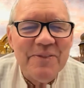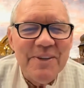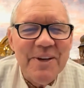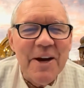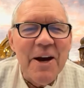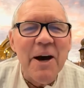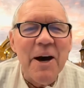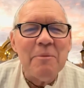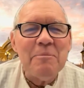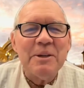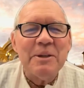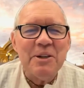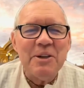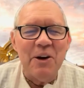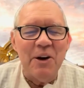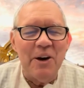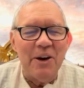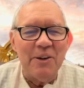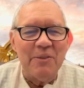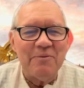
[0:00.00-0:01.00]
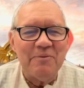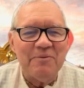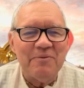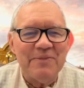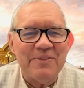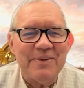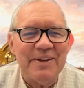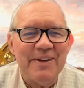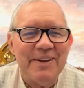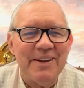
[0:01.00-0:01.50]
come and gone
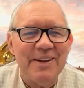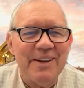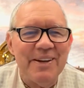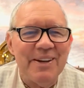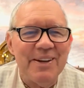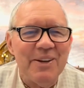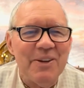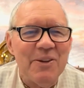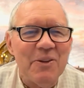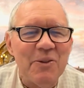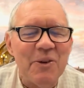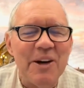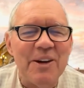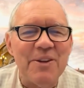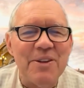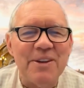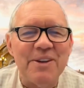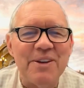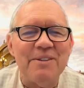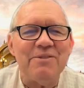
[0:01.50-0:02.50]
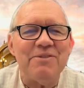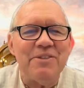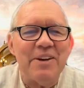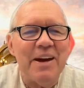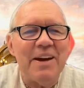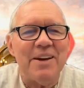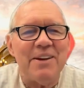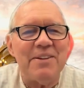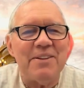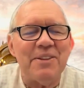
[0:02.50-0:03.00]
where the
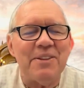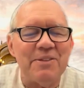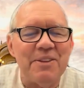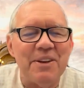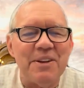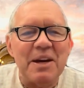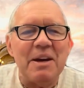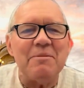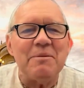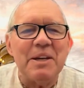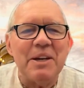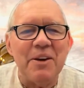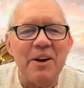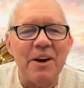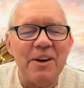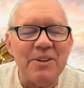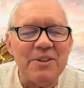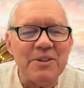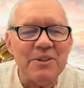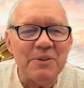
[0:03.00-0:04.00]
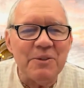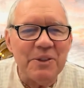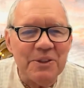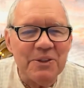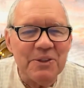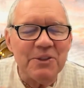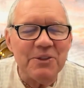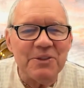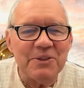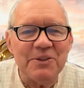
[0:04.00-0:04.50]
faith of the demigods,
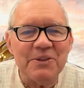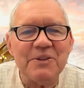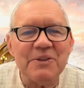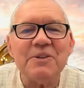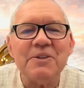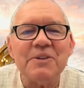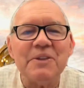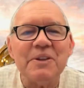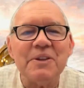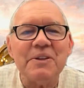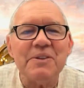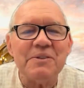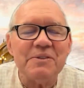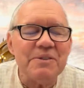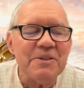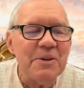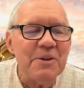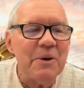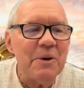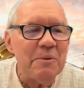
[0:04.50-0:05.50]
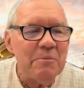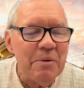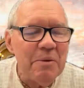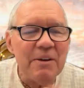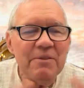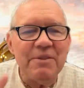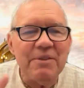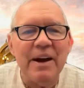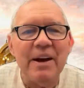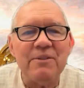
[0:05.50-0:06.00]
which is, you know,
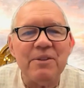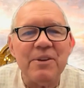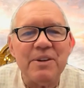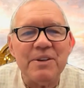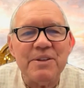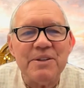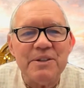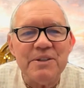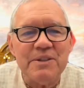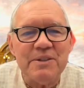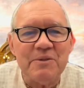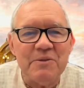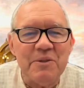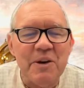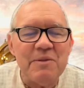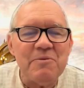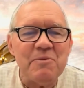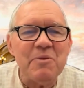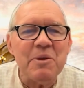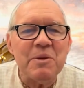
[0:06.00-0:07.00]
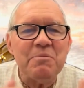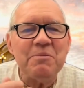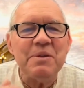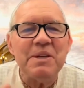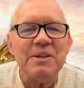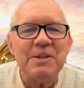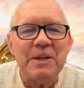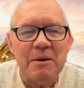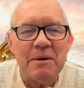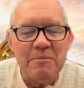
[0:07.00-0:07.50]
above average, one wouldn't be
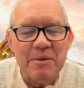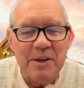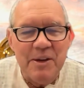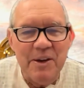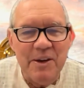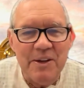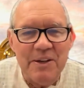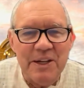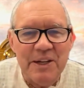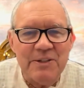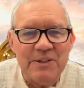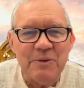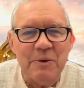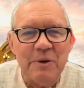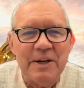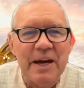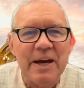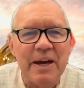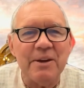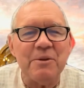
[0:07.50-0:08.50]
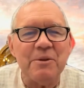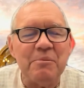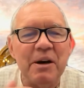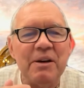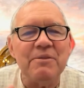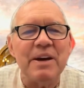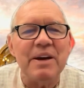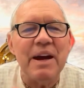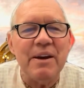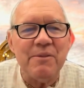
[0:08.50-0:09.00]
a demigod unless one had
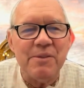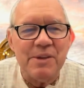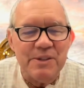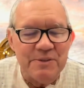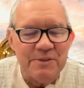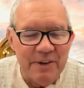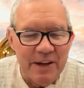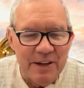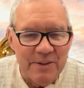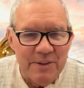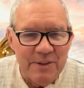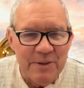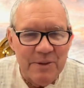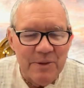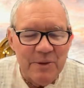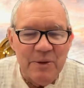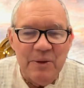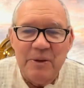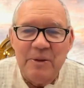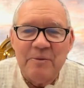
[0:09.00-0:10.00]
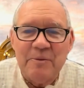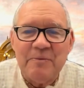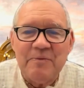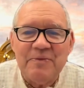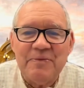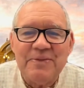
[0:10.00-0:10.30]
above average faith in the Lord.